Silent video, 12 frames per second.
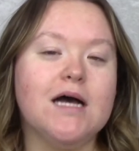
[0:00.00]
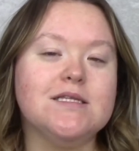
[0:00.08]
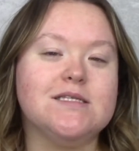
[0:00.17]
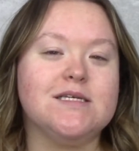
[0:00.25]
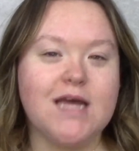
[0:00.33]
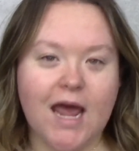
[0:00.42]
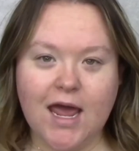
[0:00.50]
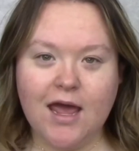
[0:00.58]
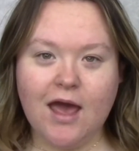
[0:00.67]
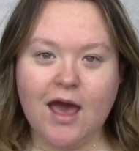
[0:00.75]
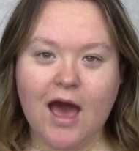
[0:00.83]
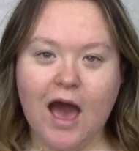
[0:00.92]

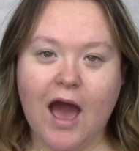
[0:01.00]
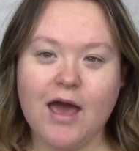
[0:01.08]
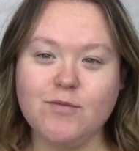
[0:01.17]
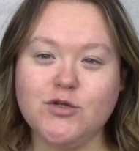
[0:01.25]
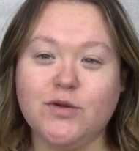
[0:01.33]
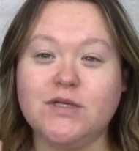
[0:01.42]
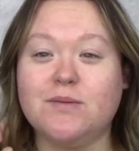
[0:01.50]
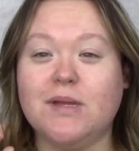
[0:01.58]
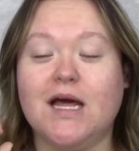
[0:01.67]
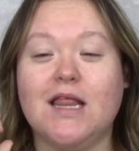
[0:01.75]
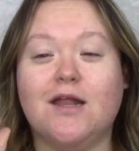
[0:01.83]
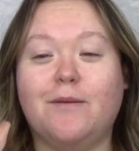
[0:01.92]
Today I'm doing
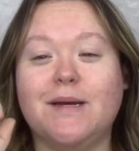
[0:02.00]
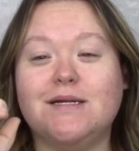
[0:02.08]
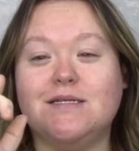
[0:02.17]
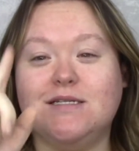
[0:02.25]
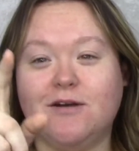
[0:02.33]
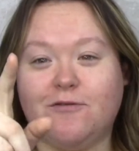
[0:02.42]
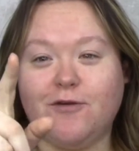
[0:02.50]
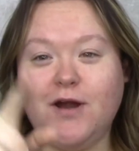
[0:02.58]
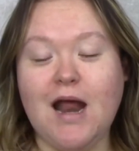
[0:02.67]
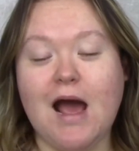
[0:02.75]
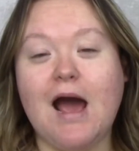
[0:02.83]
something a little bit different.